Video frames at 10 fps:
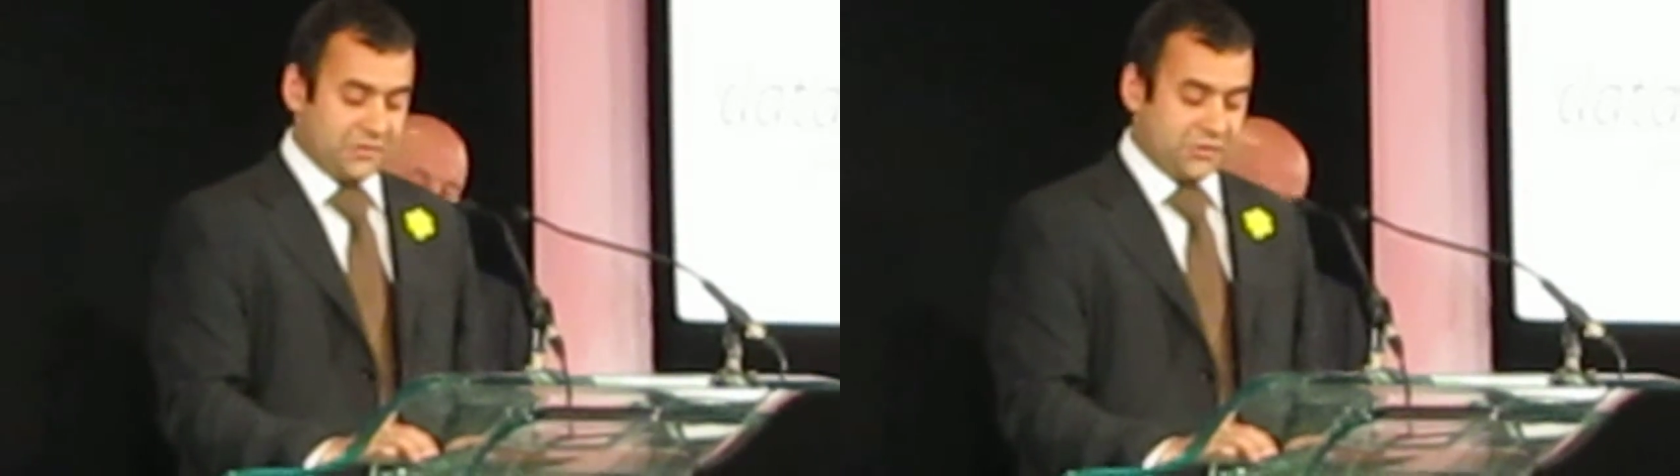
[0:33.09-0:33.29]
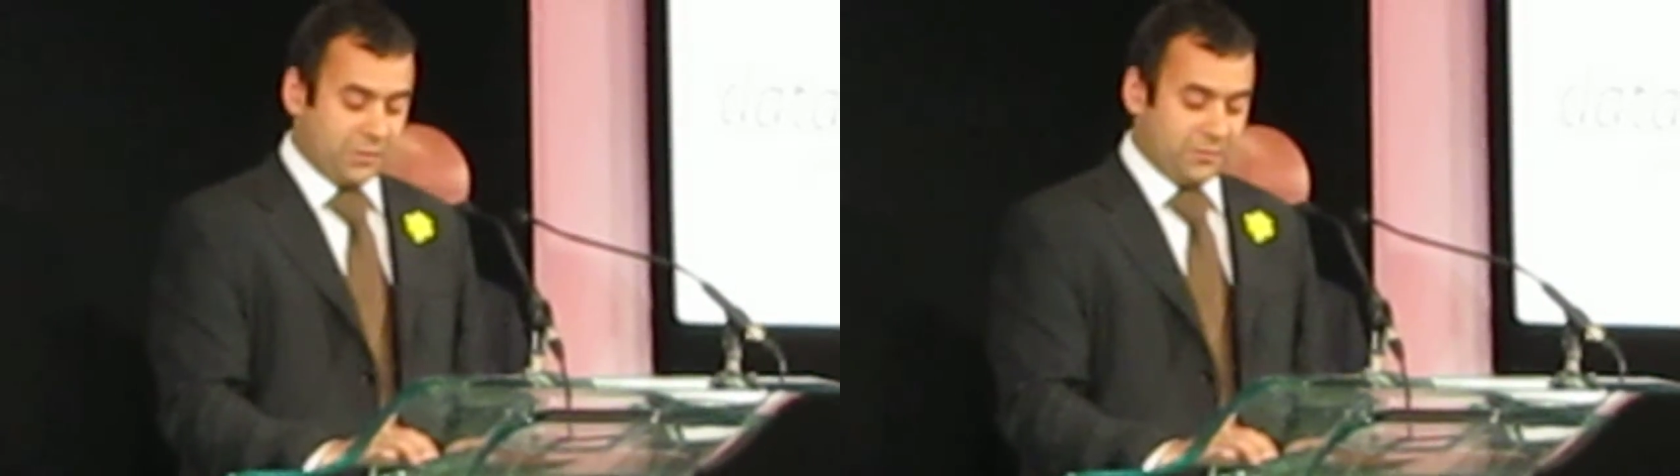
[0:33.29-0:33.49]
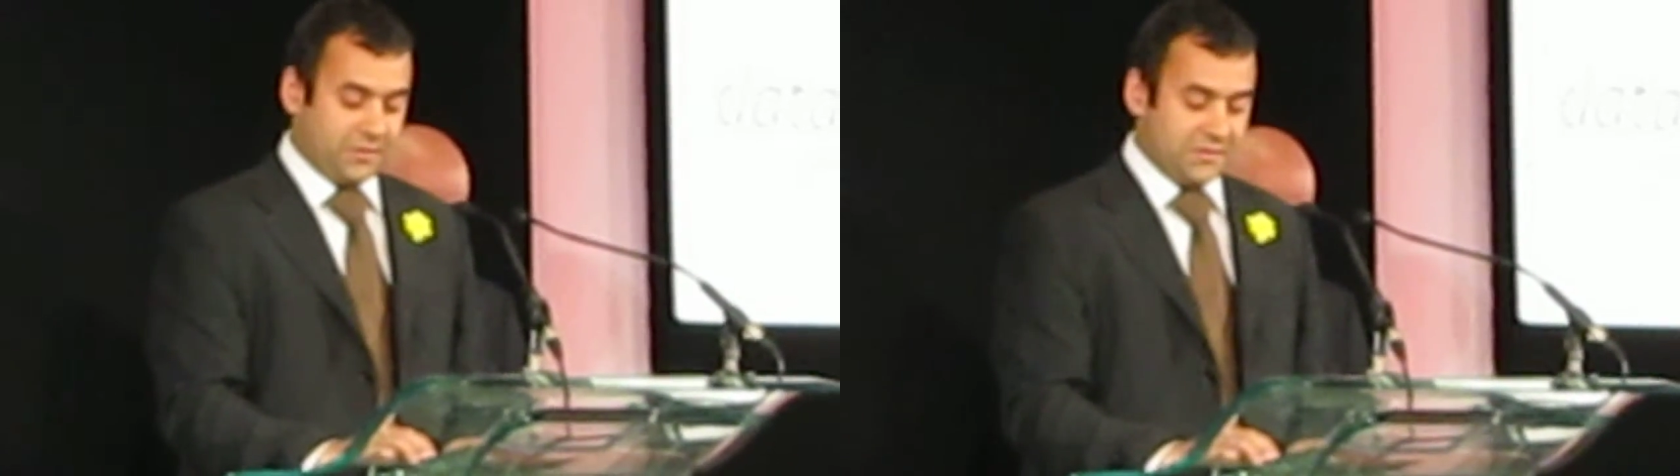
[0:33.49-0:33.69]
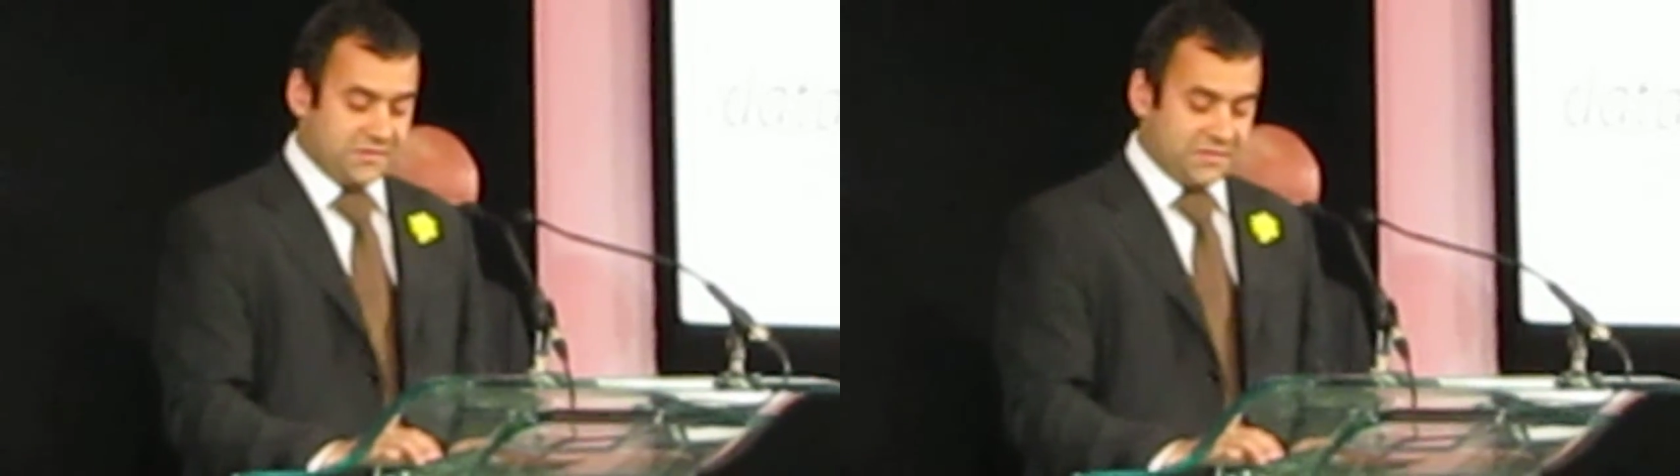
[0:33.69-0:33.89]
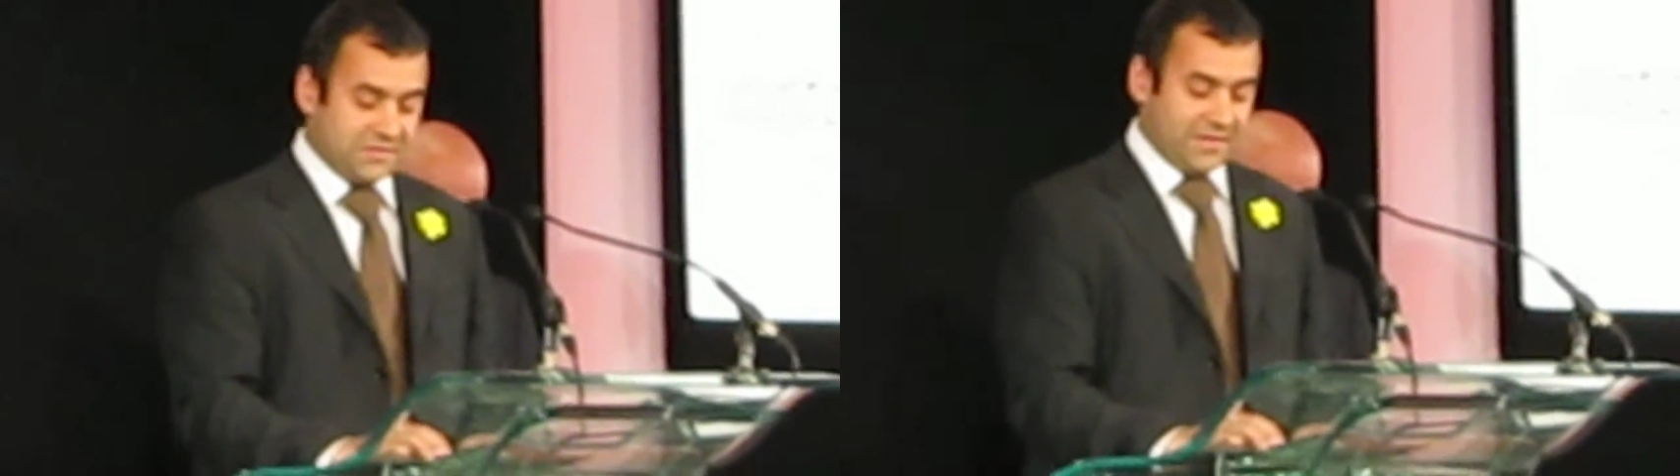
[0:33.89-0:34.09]
has shown
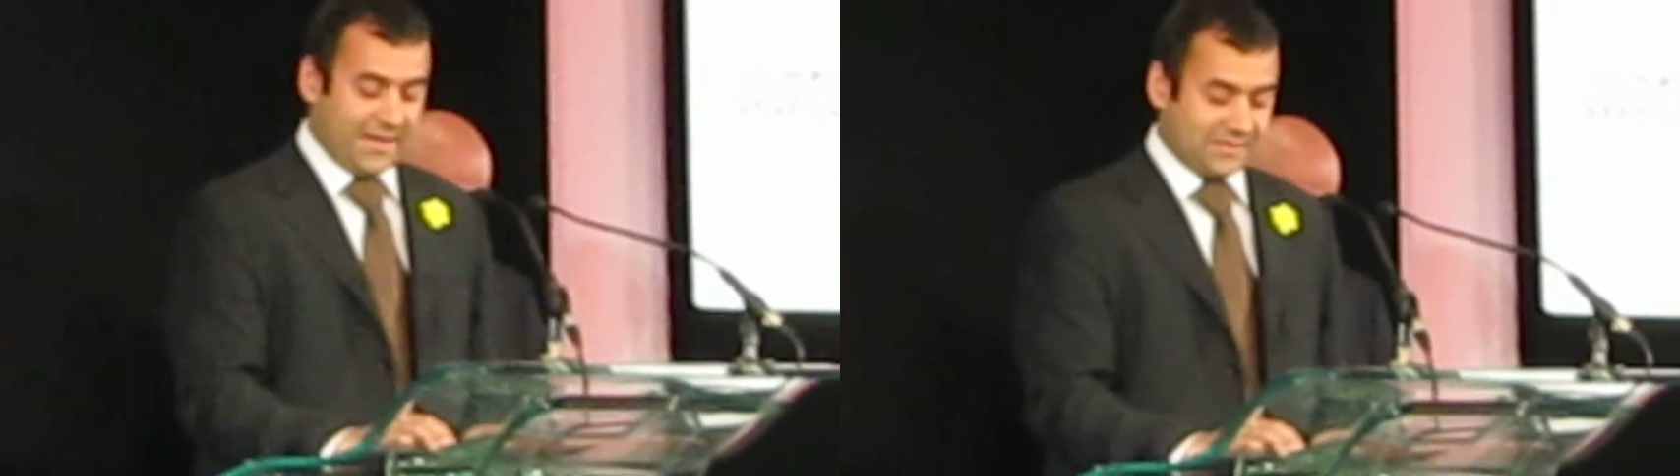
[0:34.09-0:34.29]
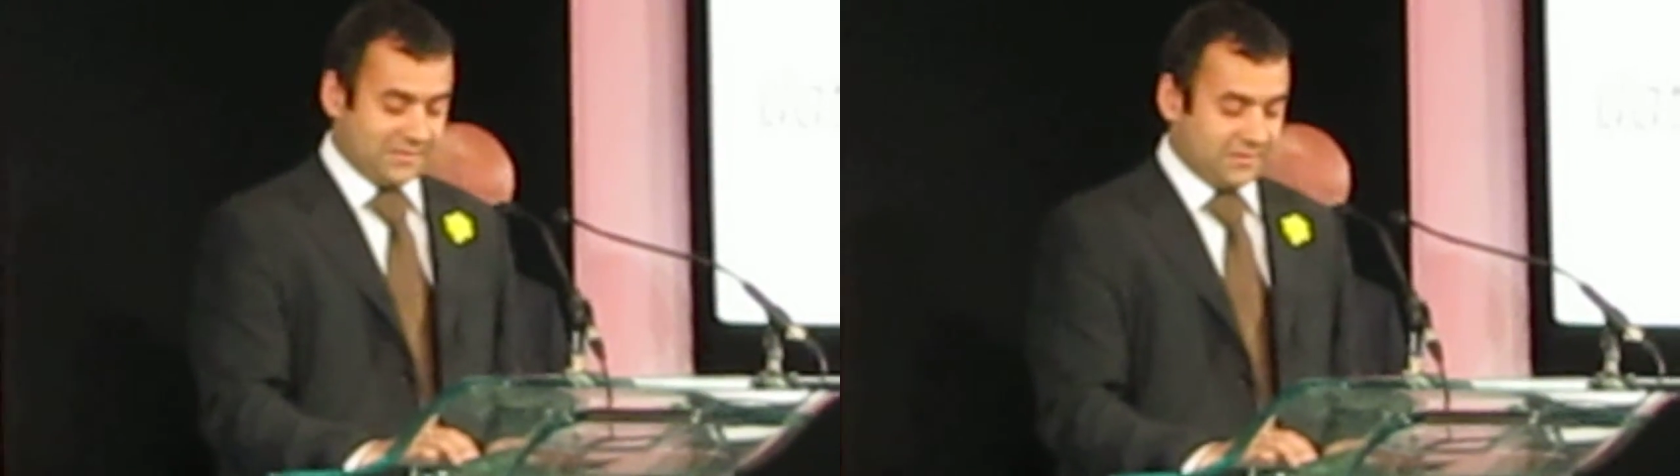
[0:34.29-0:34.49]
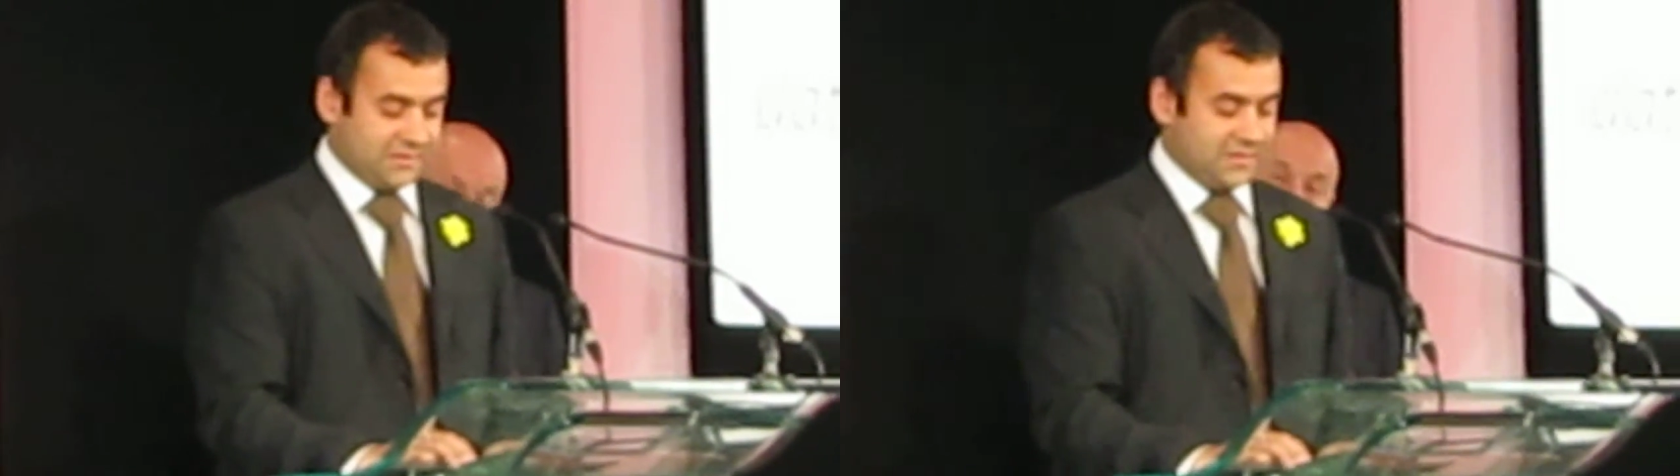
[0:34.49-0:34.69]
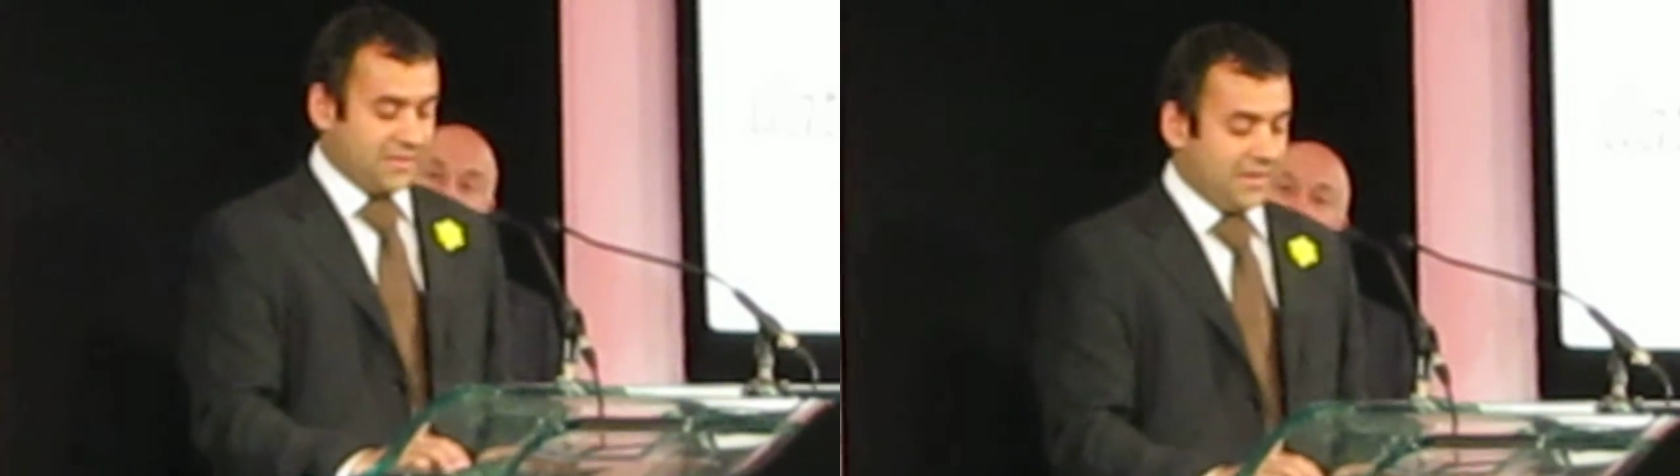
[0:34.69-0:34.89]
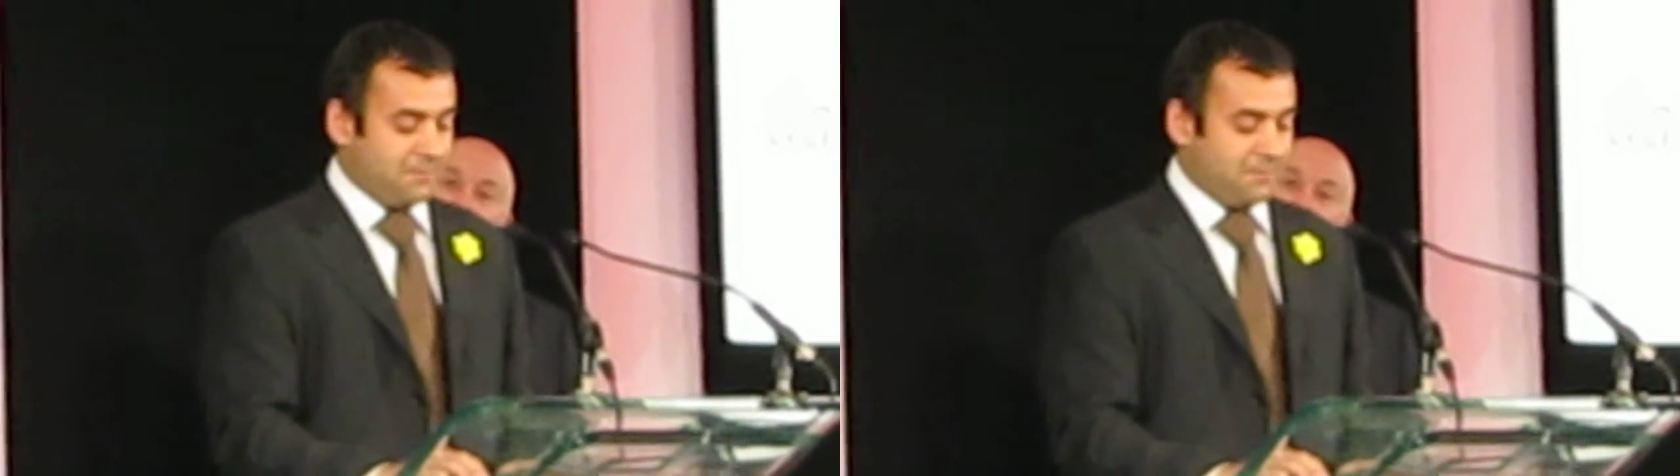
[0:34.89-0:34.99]
consistent excellence